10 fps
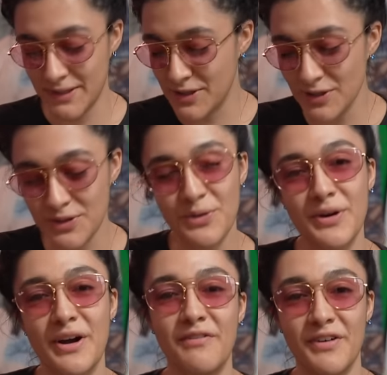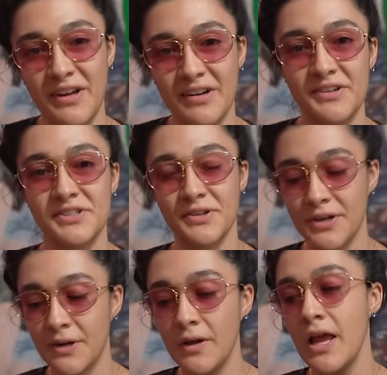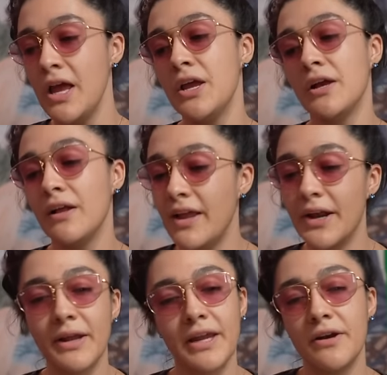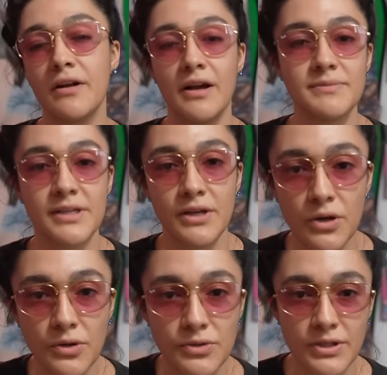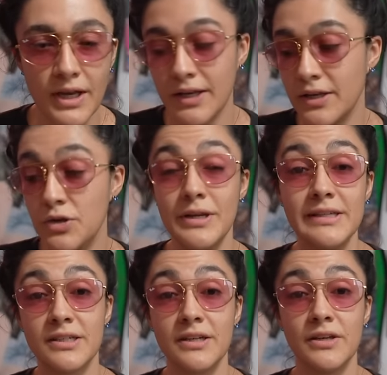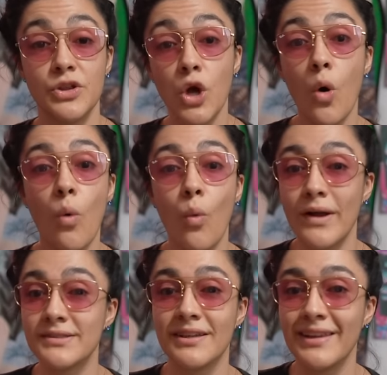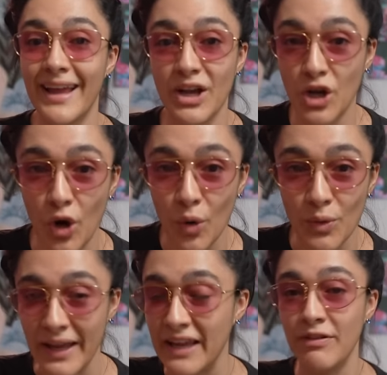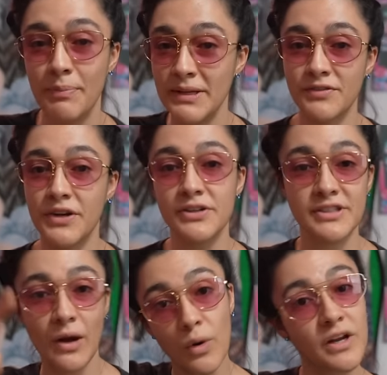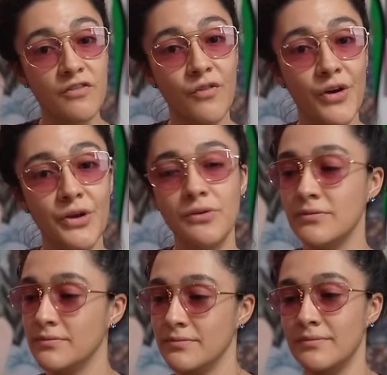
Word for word: it's also going on for years. So, you know, a lot of gear comes and goes and you need to know when to let go. Like if a piece of gear is not working for you,